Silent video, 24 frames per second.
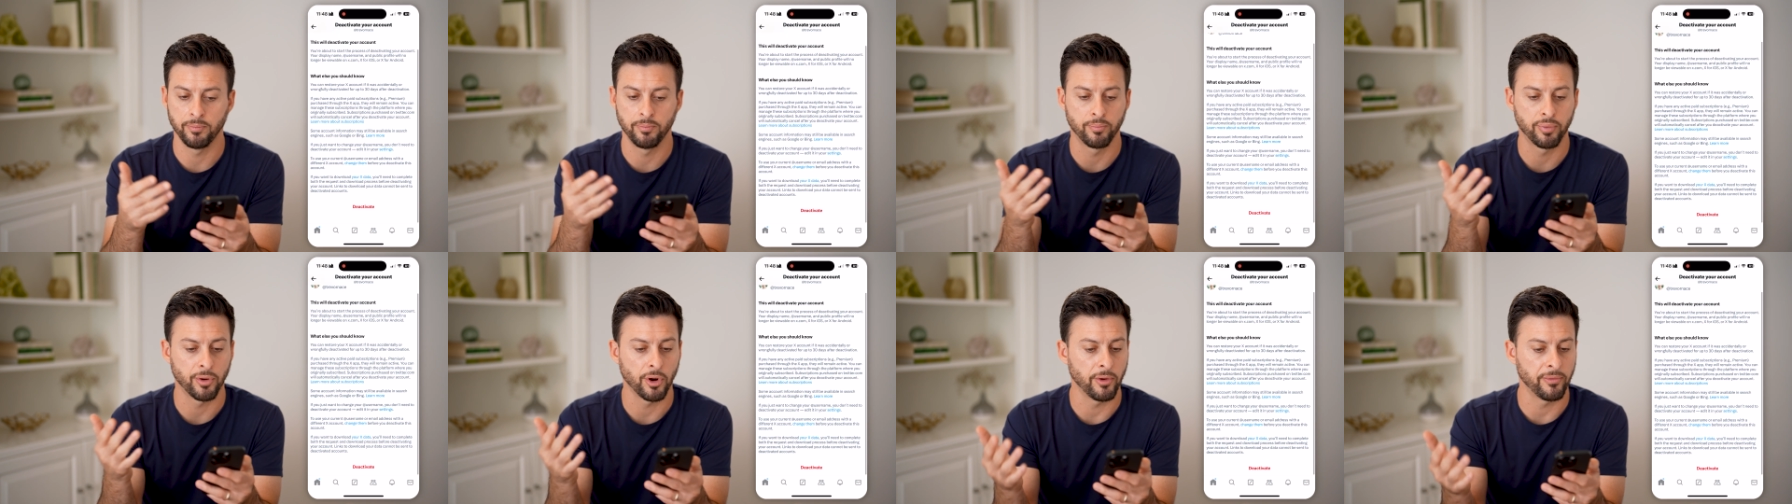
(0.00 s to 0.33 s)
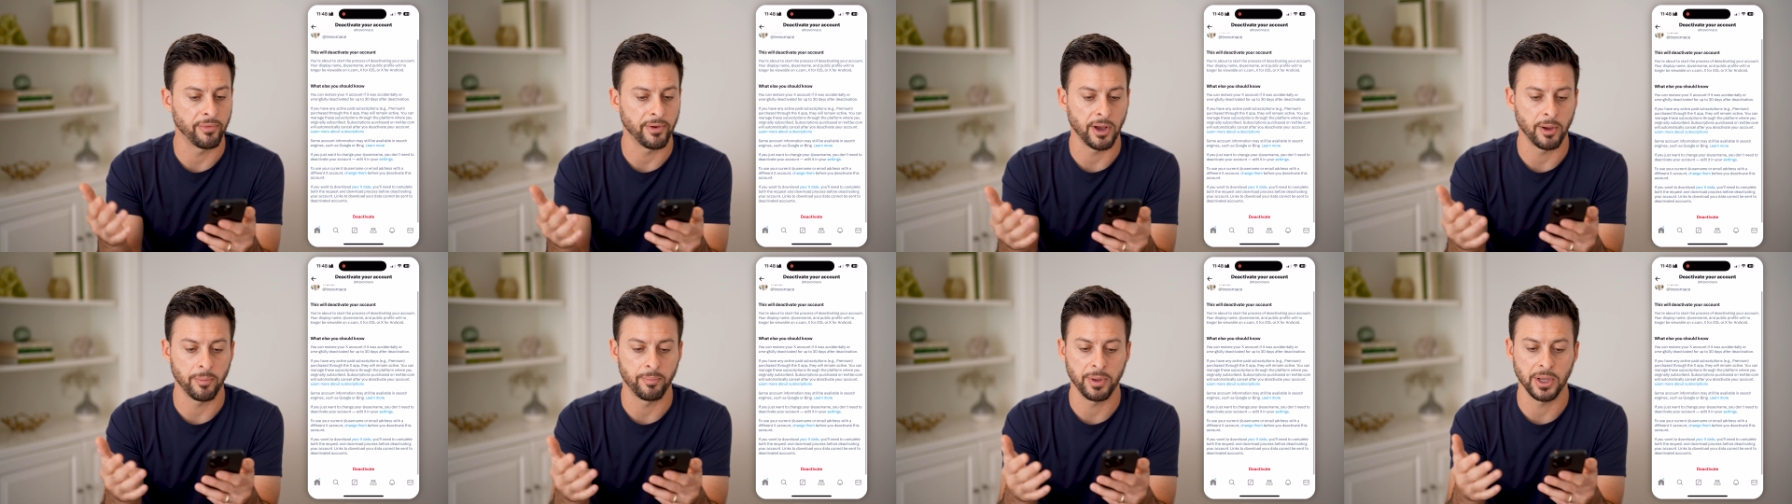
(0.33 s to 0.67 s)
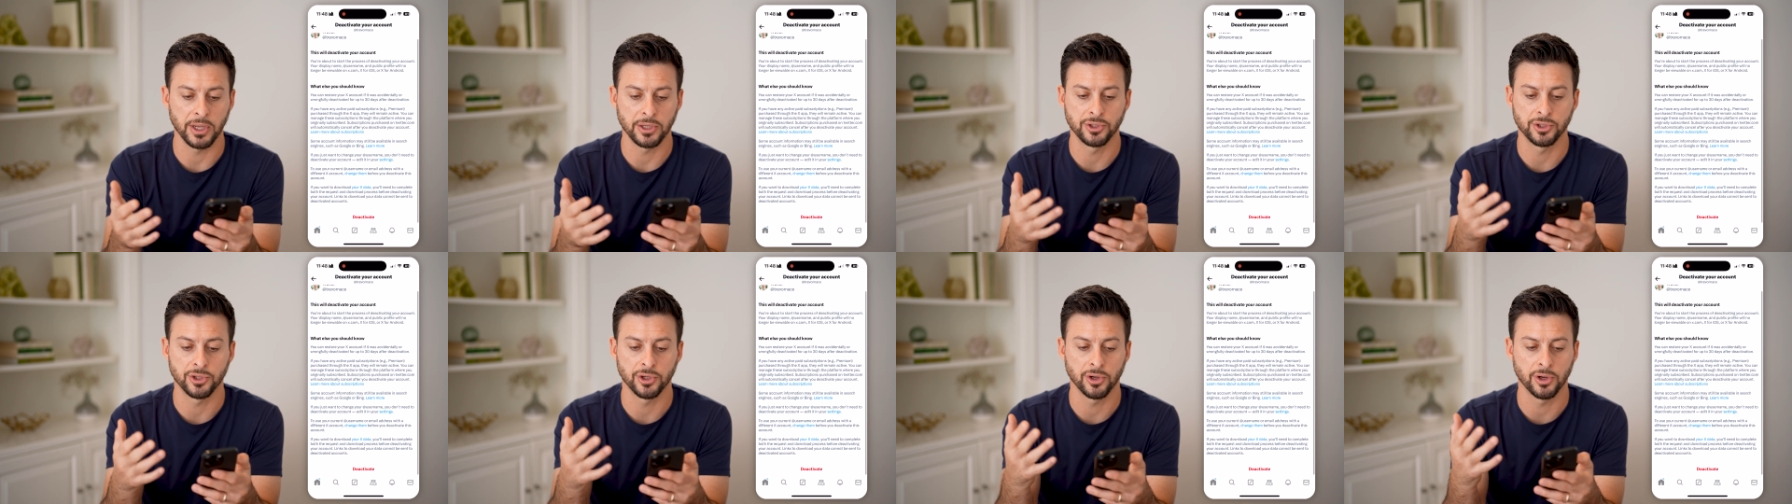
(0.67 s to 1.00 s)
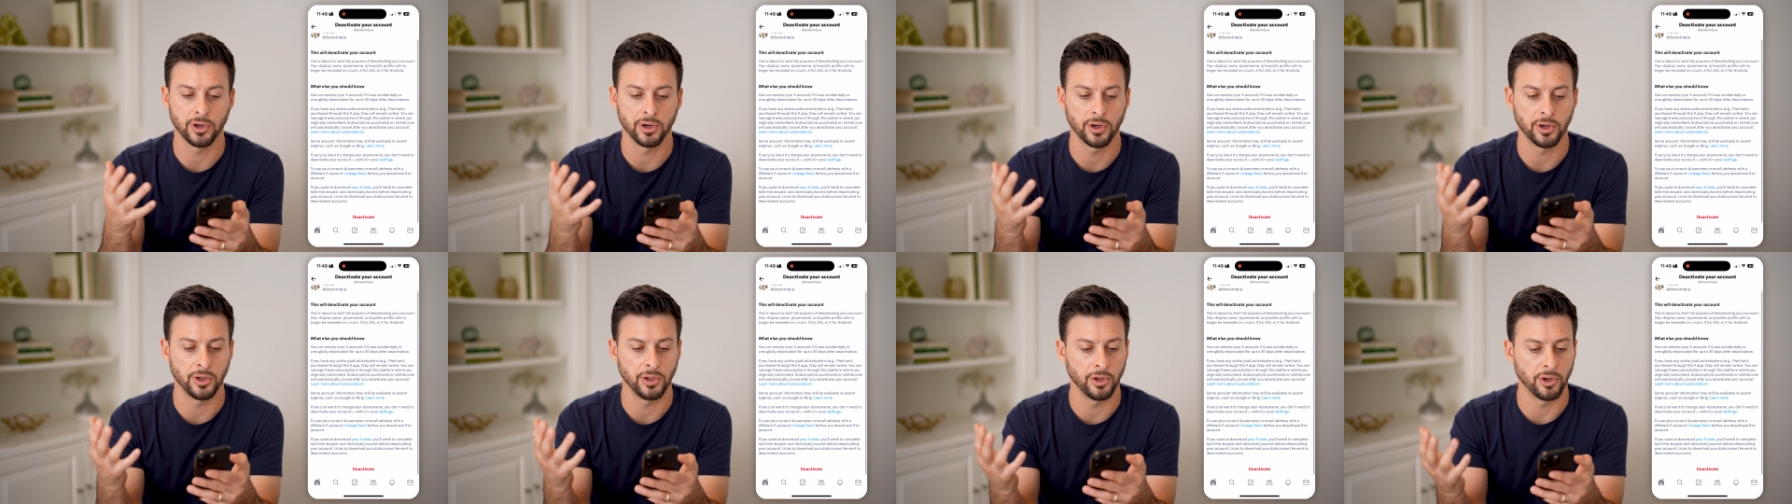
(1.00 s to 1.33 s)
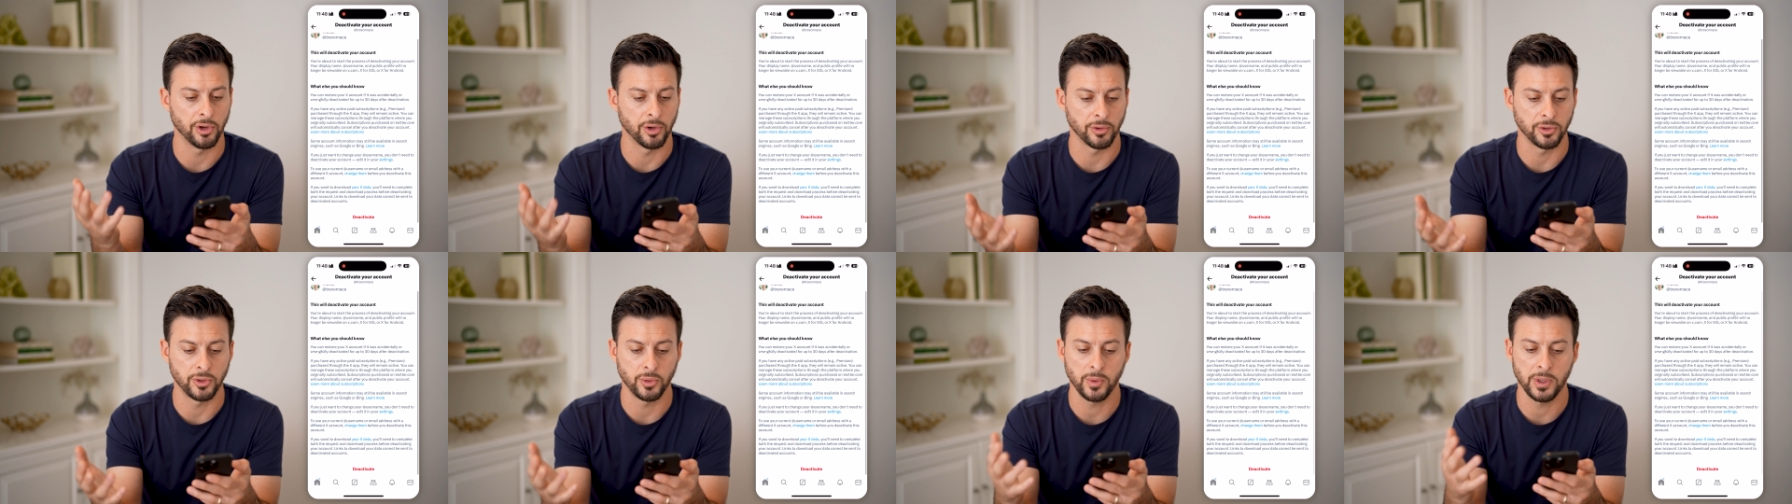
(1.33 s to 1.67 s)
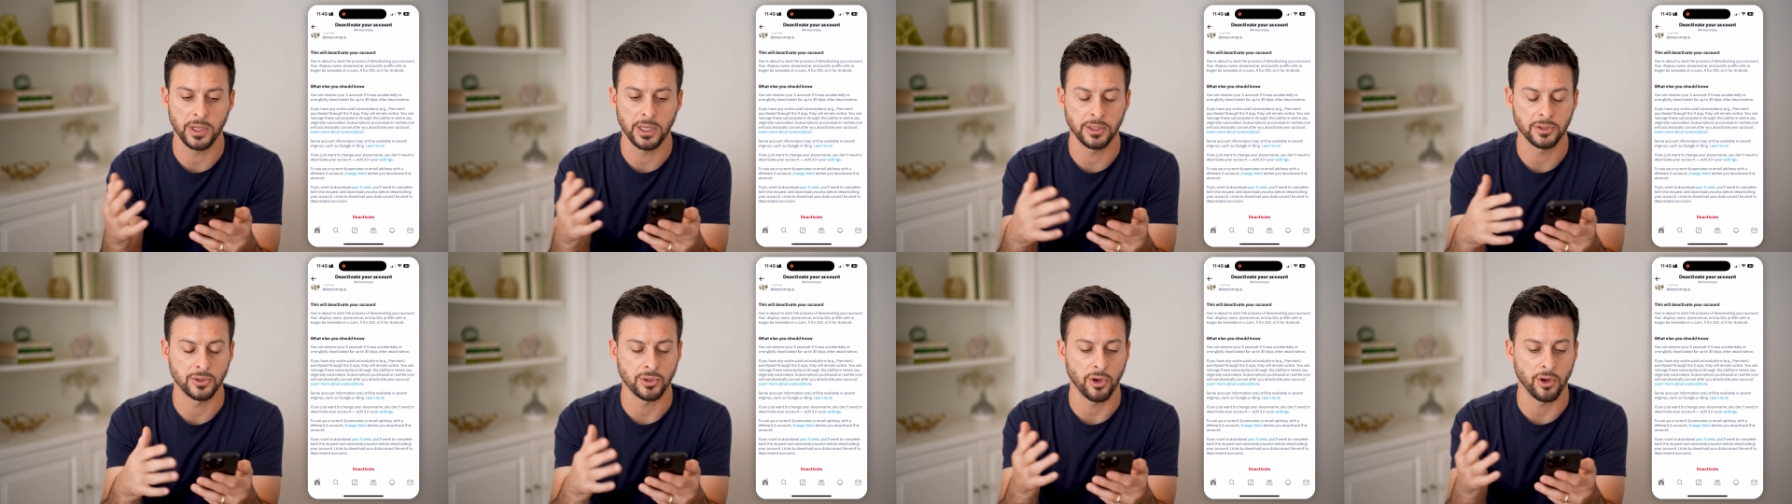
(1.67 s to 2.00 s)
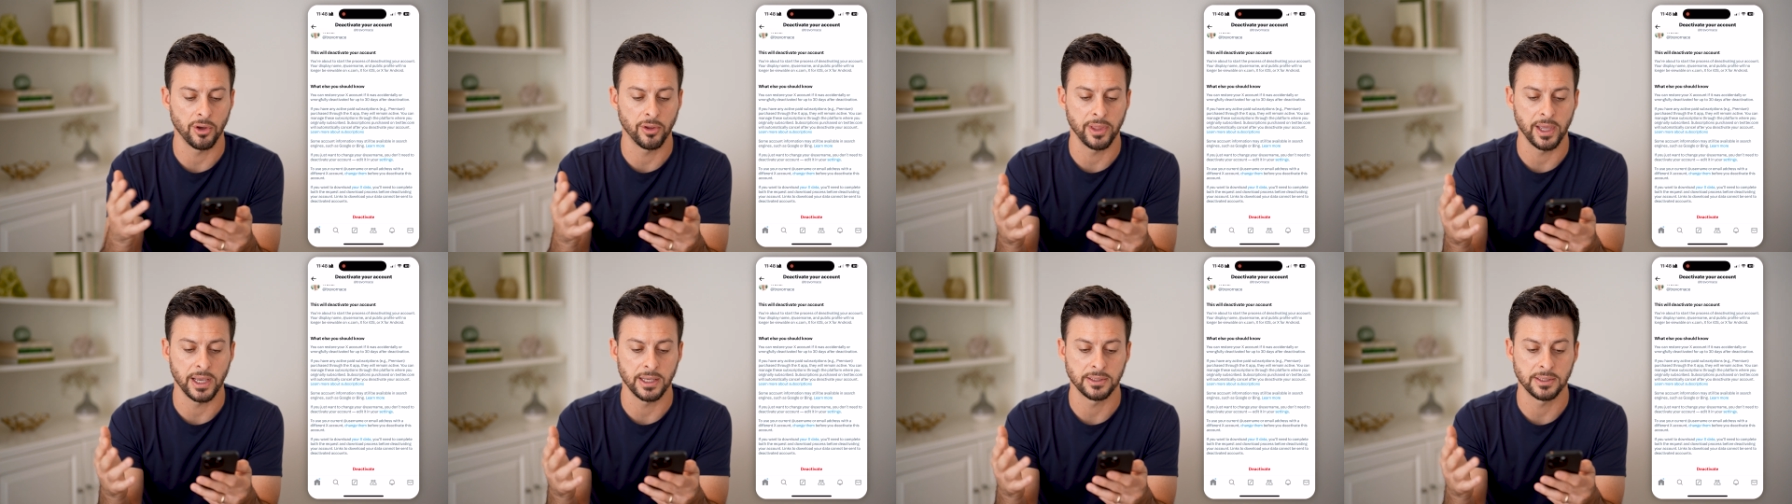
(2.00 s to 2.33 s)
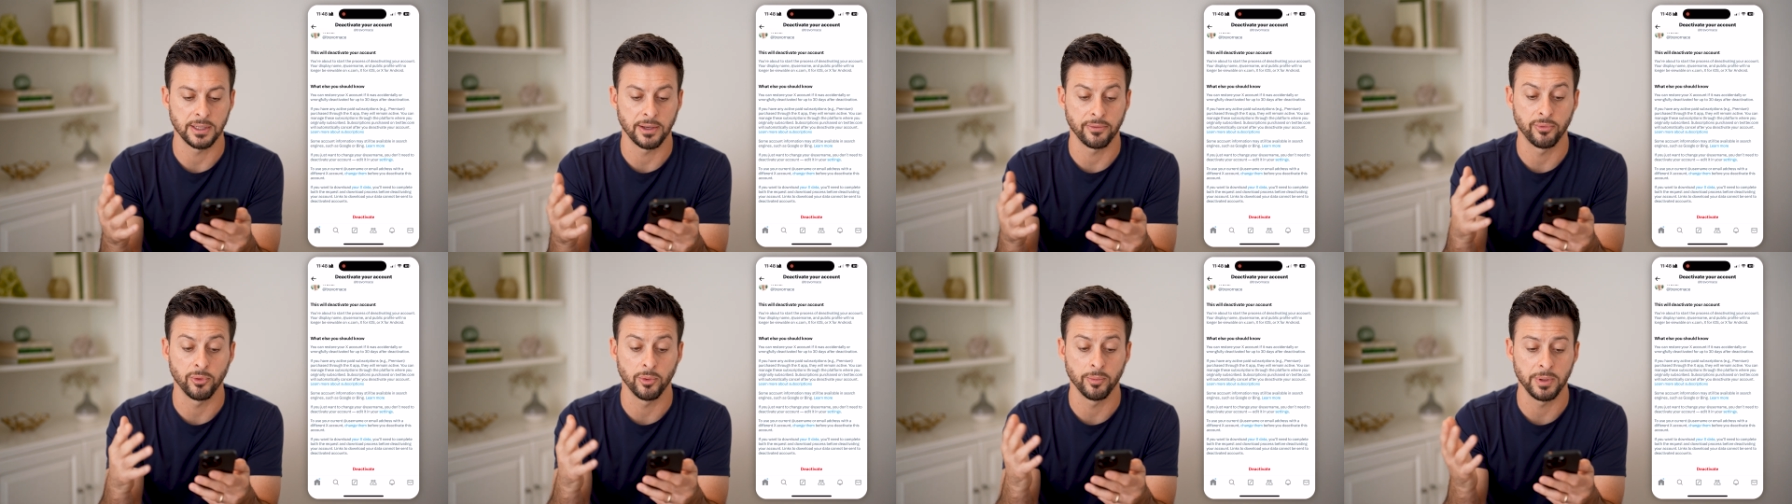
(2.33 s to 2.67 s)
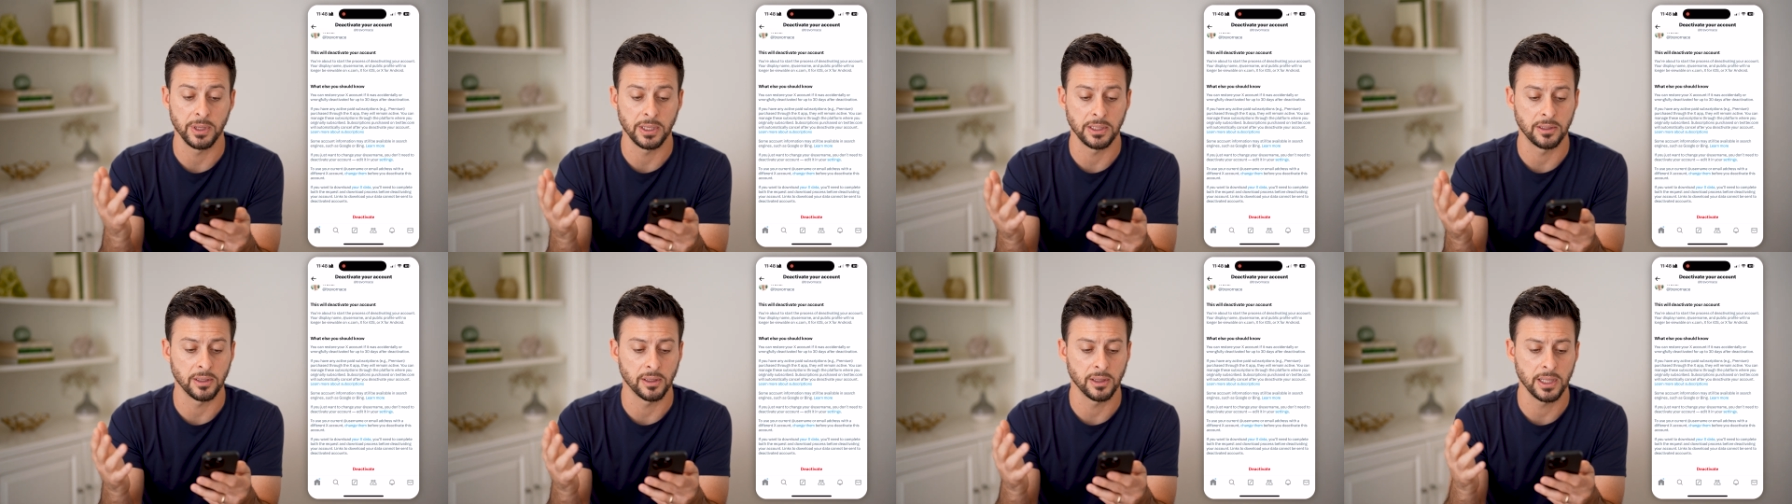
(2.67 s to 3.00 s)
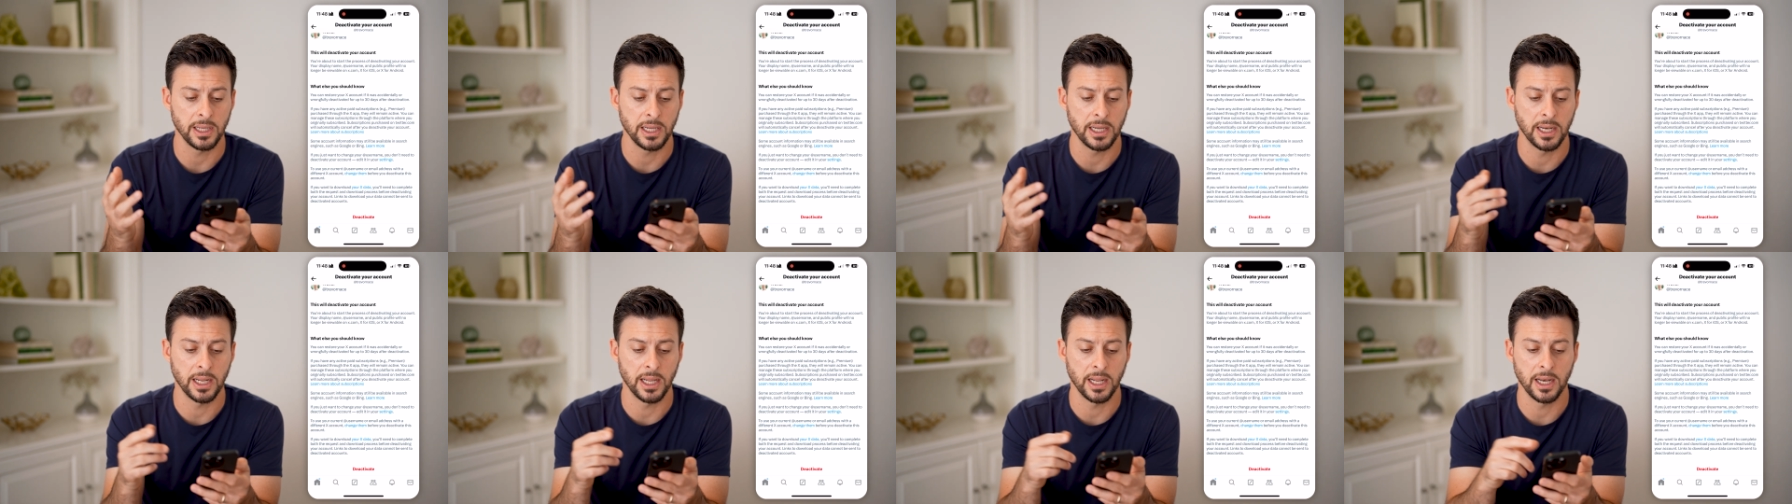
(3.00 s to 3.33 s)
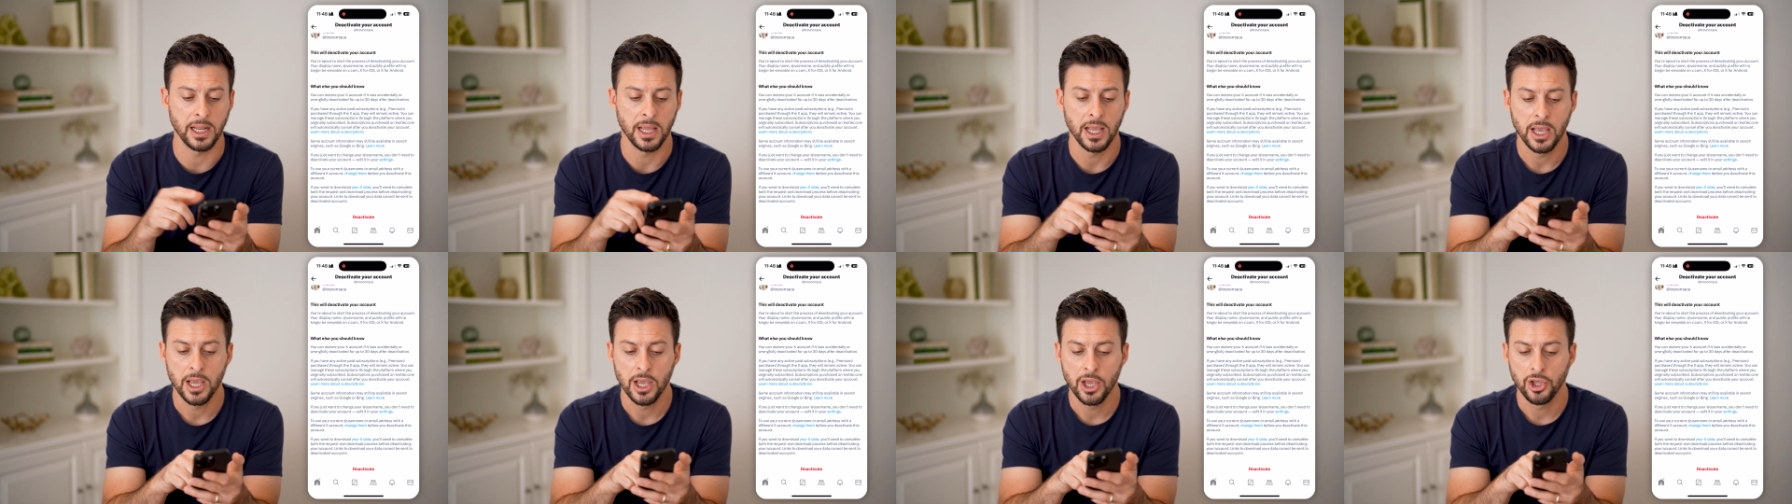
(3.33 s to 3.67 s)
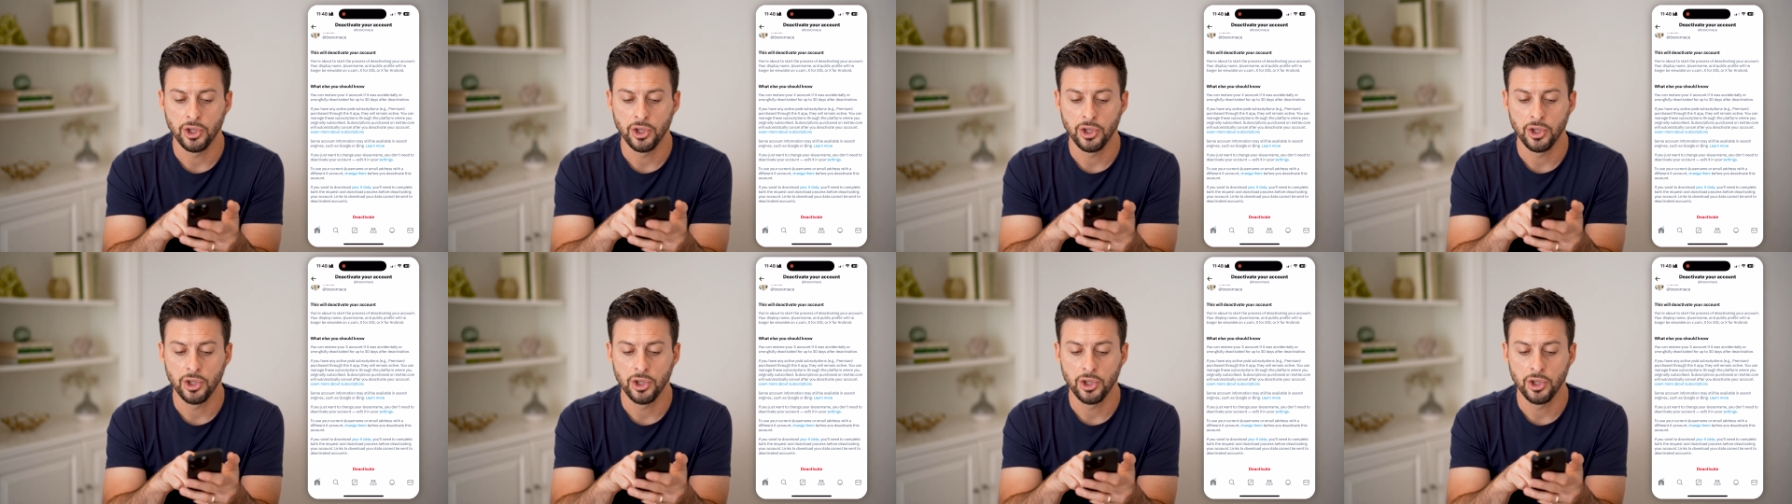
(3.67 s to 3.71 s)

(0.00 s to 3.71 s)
profile picture, your tweets, all that stuff will be deleted.